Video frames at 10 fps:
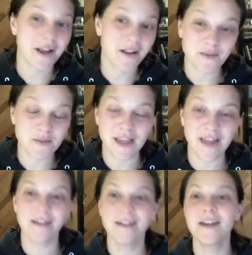every
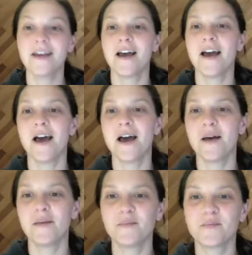plant,
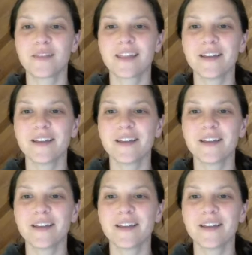in